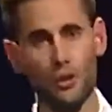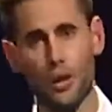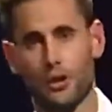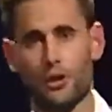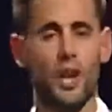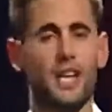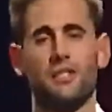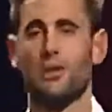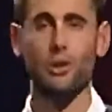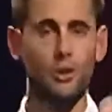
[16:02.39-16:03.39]
that you are
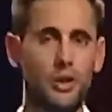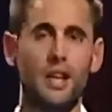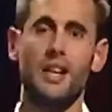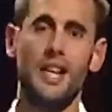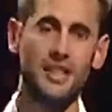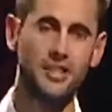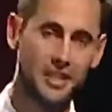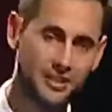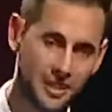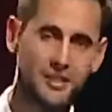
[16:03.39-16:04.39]
Christ the Lord. And
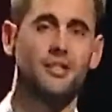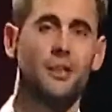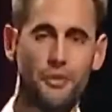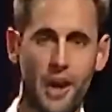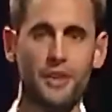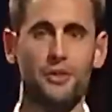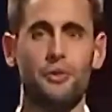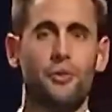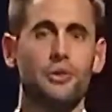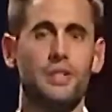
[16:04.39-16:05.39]
Jesus says, the
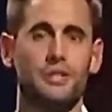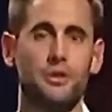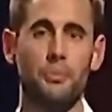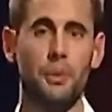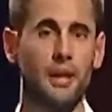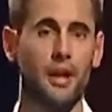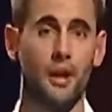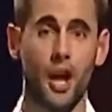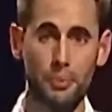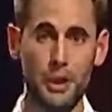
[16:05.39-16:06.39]
Father's revealed this to you, Peter.
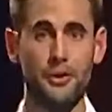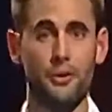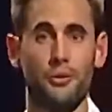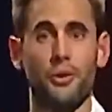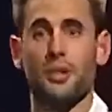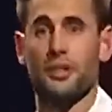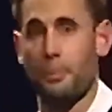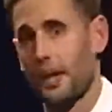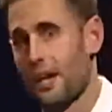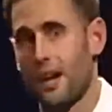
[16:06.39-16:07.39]
And I believe he revealed it
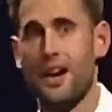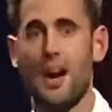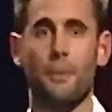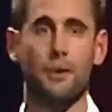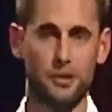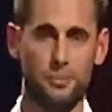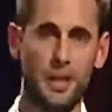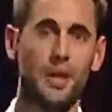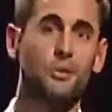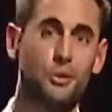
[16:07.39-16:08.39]
to Peter because
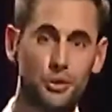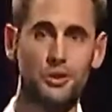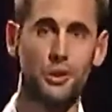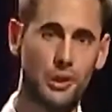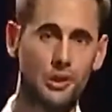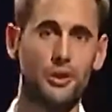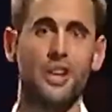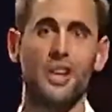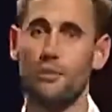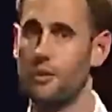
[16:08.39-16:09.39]
Peter was also alone
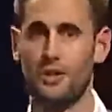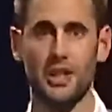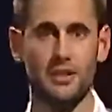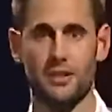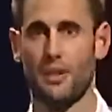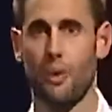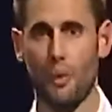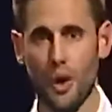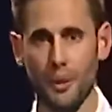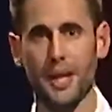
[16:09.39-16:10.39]
with Jesus.
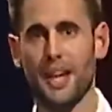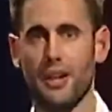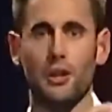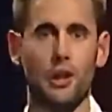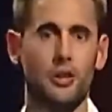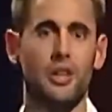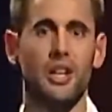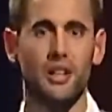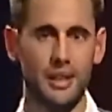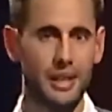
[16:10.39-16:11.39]
When we get alone,
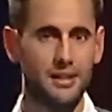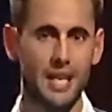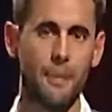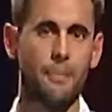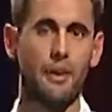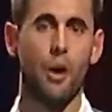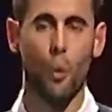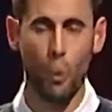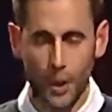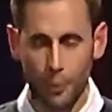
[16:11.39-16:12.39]
things happen.
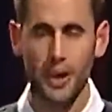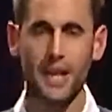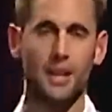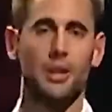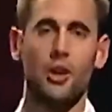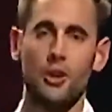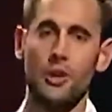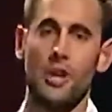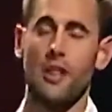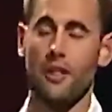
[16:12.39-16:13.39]
When we get
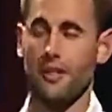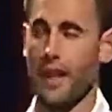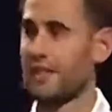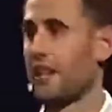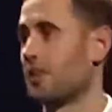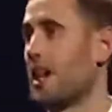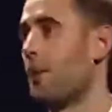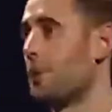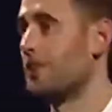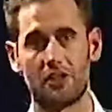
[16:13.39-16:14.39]
alone, that's actually
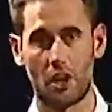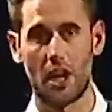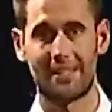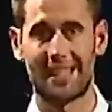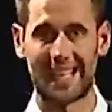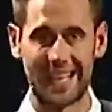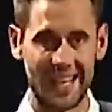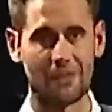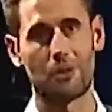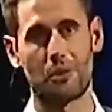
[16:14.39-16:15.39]
how we're designed to
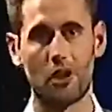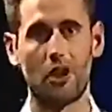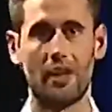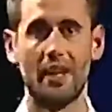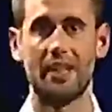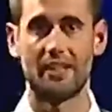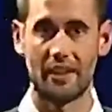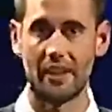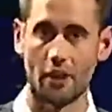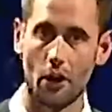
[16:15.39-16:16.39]
connect with God,
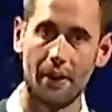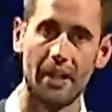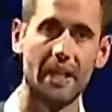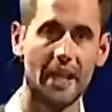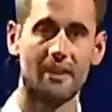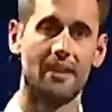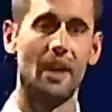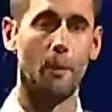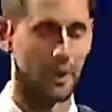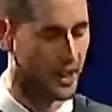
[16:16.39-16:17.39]
to then go and connect
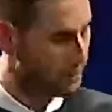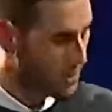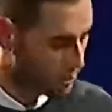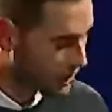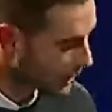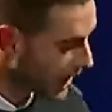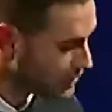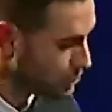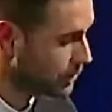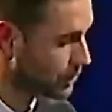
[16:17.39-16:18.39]
with other people. The
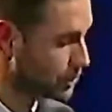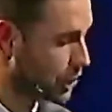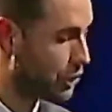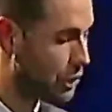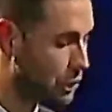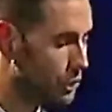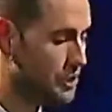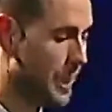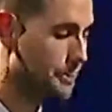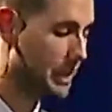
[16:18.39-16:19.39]
last one I want to show you, Luke
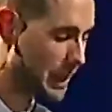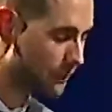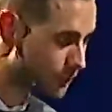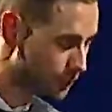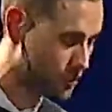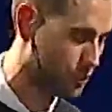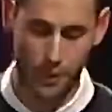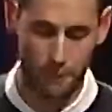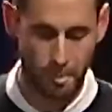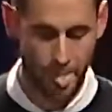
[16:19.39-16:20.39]
chapter eleven, verse
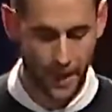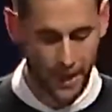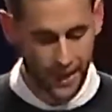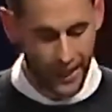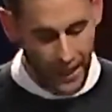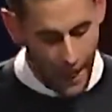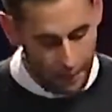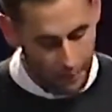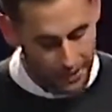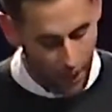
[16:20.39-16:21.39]
one. It
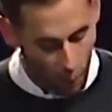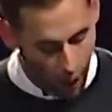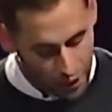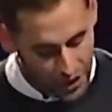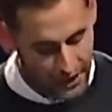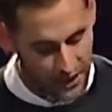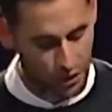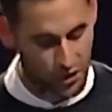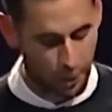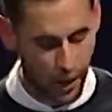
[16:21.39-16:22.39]
happened that while
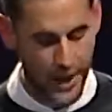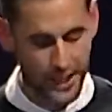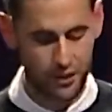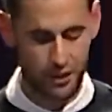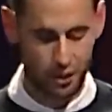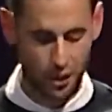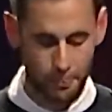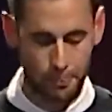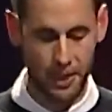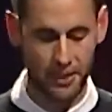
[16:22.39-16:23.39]
Jesus was praying in a
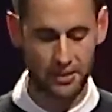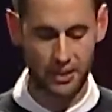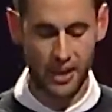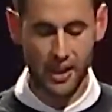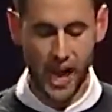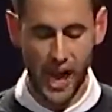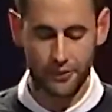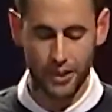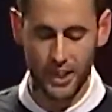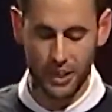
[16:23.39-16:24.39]
certain place,
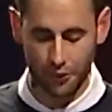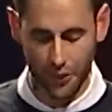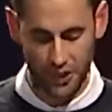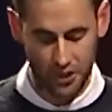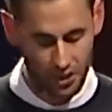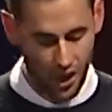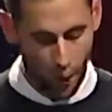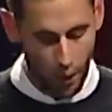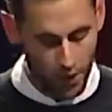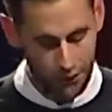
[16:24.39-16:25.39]
after he had finished,
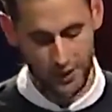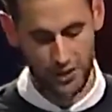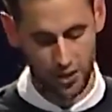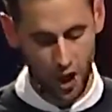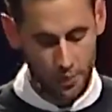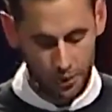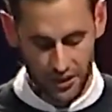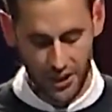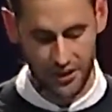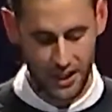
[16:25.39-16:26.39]
one of his
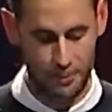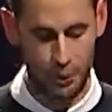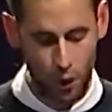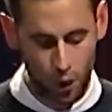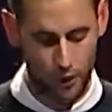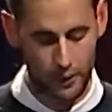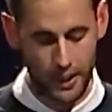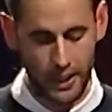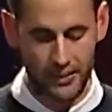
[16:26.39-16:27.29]
disciples said to him, Lord,